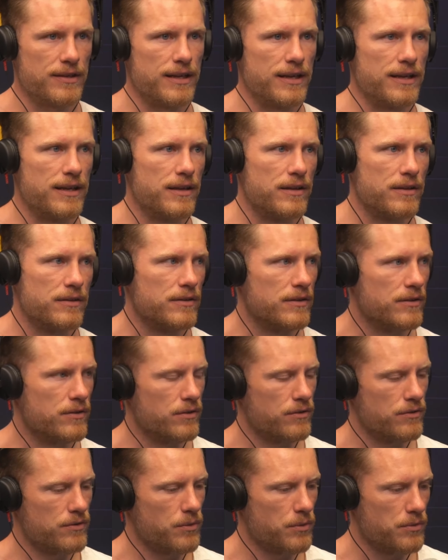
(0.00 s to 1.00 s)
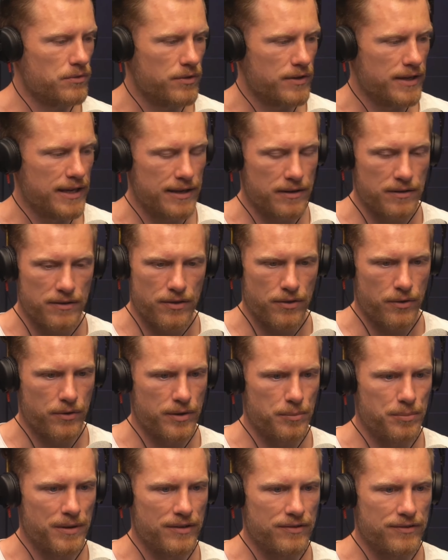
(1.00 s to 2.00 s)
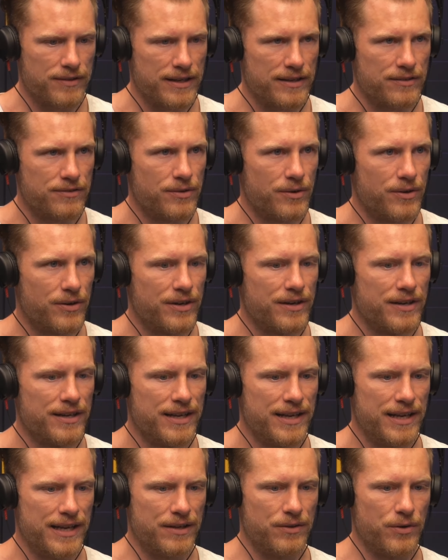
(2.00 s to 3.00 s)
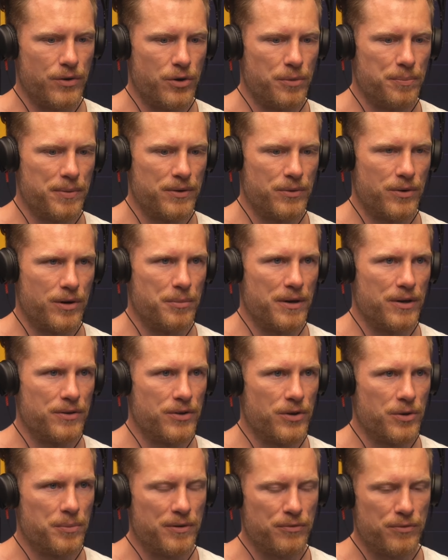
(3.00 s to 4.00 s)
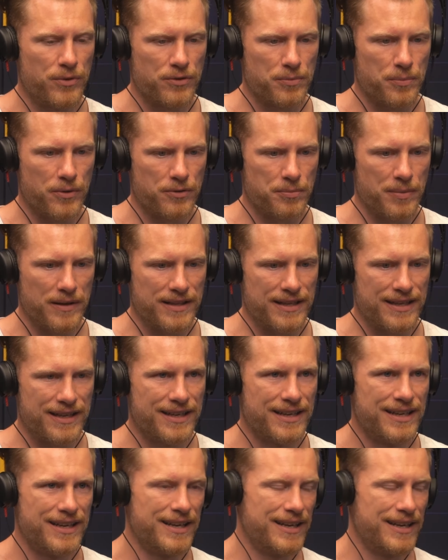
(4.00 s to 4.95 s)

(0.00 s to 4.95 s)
Um, so today, 30 plus states are either open or about to open for sports betting.